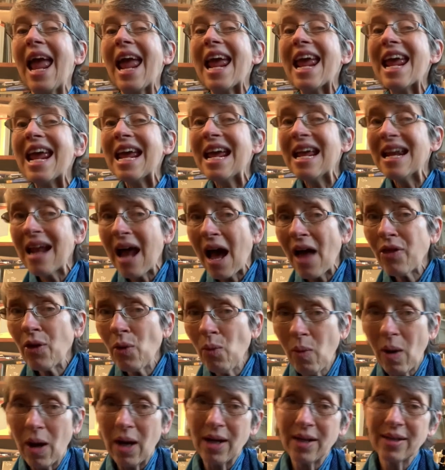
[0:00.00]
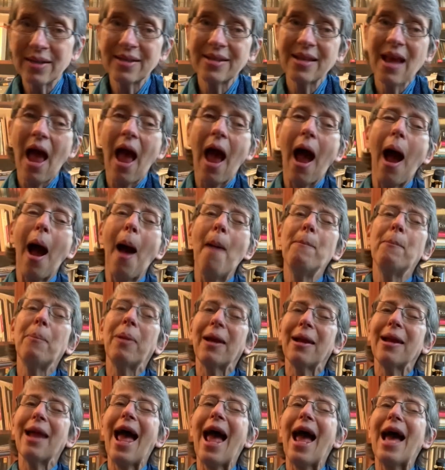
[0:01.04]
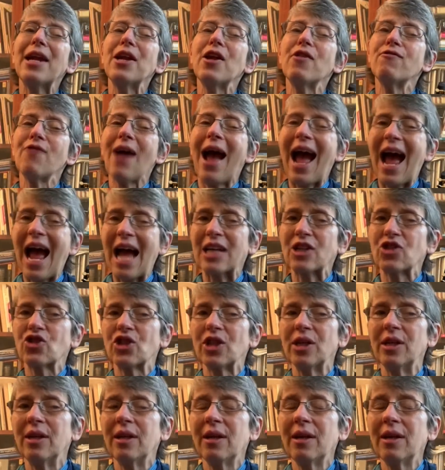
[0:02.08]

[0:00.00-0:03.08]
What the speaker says: In other words, a plan of action.